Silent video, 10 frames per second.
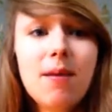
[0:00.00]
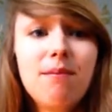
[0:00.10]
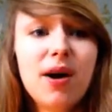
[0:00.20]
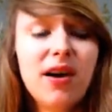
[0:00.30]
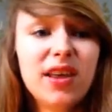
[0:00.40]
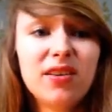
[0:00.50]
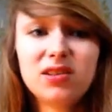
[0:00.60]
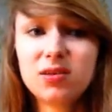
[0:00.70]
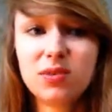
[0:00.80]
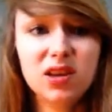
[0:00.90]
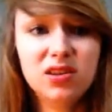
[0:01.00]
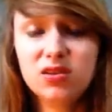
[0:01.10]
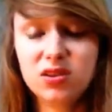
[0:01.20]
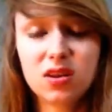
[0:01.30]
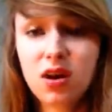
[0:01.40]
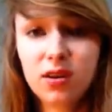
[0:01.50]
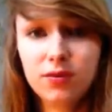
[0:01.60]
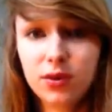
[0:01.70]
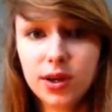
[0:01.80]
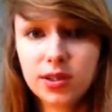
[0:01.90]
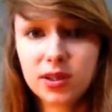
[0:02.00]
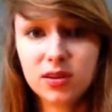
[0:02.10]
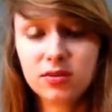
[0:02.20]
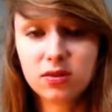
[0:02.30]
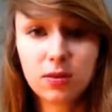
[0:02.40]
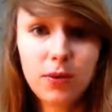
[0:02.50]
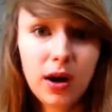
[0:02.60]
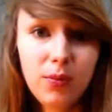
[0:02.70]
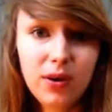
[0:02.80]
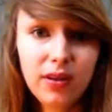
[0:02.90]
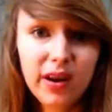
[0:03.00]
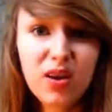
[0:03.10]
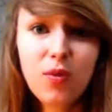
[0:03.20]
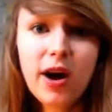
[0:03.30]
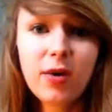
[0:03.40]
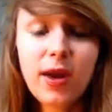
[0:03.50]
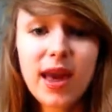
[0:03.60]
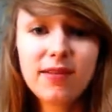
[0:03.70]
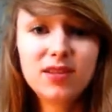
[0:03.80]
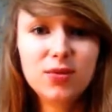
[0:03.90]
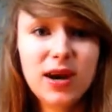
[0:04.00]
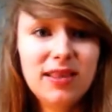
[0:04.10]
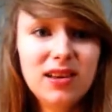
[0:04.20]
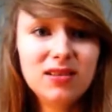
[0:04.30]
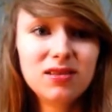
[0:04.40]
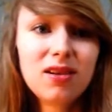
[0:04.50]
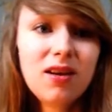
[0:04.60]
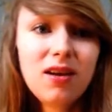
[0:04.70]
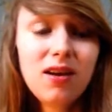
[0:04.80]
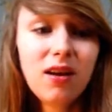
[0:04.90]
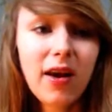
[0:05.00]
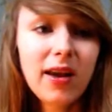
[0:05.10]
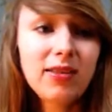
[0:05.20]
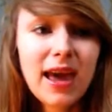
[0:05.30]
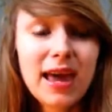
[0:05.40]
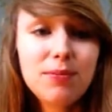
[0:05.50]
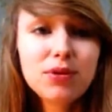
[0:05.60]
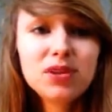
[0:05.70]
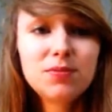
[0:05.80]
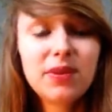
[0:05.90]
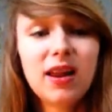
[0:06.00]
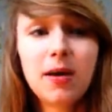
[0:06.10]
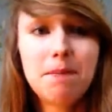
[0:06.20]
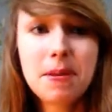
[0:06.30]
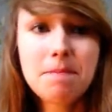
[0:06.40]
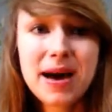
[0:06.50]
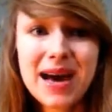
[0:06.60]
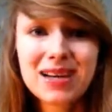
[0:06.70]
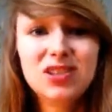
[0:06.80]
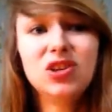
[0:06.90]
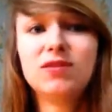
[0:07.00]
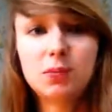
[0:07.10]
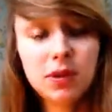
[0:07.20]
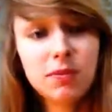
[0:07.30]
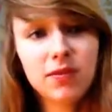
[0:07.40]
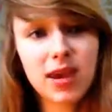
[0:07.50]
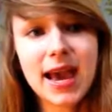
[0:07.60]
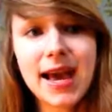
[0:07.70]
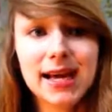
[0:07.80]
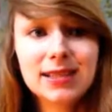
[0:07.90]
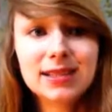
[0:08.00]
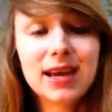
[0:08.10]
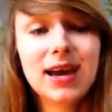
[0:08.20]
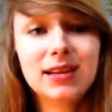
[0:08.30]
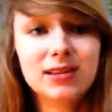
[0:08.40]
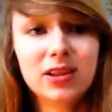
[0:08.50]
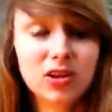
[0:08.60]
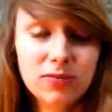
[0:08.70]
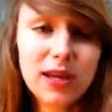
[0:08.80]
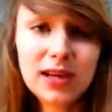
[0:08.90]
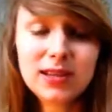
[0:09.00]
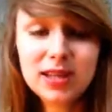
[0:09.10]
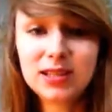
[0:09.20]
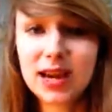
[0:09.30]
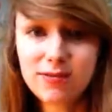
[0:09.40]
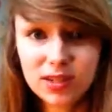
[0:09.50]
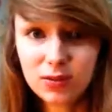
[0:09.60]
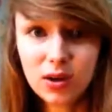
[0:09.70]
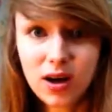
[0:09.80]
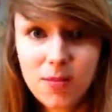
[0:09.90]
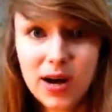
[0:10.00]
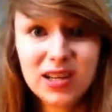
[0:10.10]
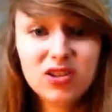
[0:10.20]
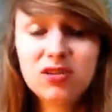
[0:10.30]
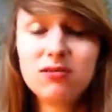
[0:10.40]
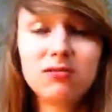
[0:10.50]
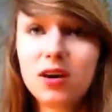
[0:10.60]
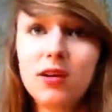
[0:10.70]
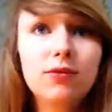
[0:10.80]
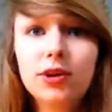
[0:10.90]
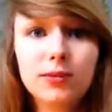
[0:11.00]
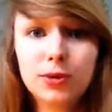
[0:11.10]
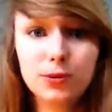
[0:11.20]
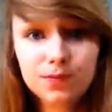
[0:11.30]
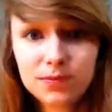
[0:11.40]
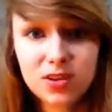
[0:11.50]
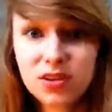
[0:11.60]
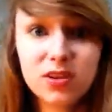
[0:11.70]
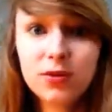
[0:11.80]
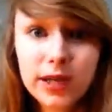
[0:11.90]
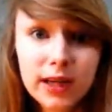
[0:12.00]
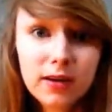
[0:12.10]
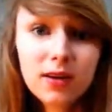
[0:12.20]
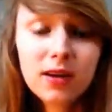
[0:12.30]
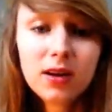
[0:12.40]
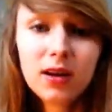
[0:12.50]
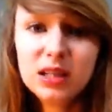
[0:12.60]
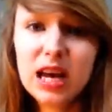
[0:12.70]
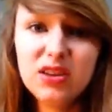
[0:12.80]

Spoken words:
But there are some things you just can't avoid and you've just got to put up with. Like at work we have to wear these, like they're aprons but they're like bin bags, and you have to put them over your head and they just make your hair static every single time, and it's just unavoidable. It's just annoying. Yeah,